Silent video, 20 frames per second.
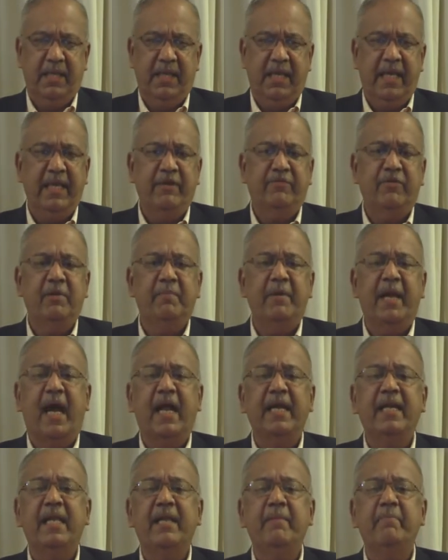It will be
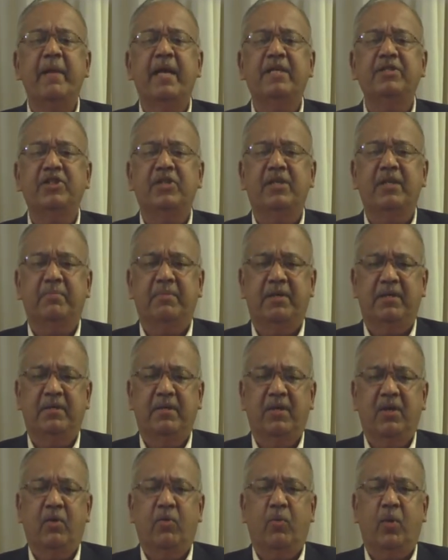unimaginable
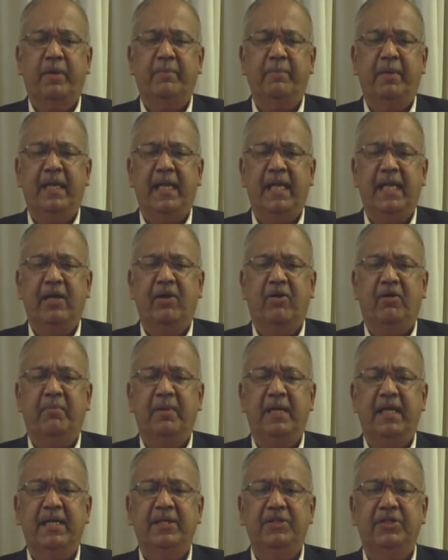what Malaya or
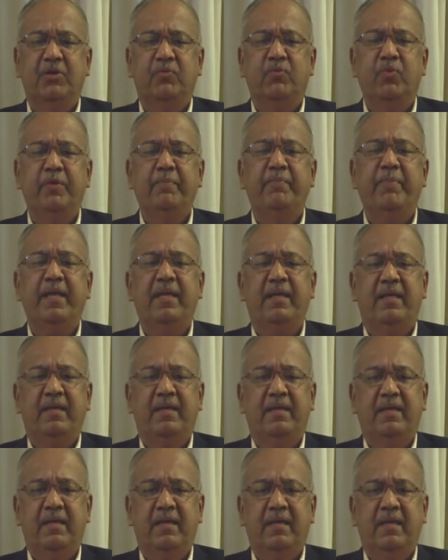Malaysia would be
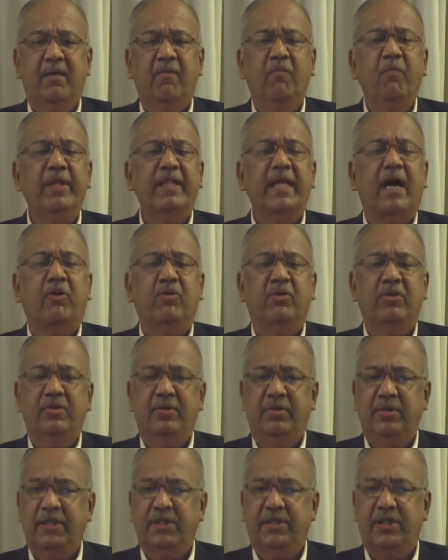without
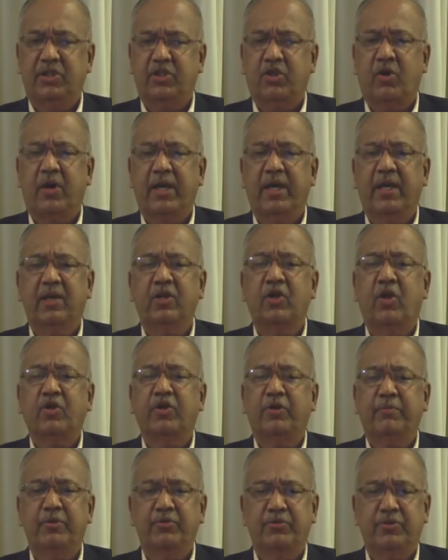this historical
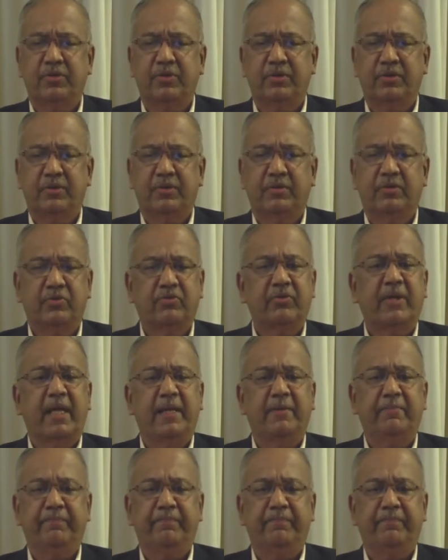contribution today.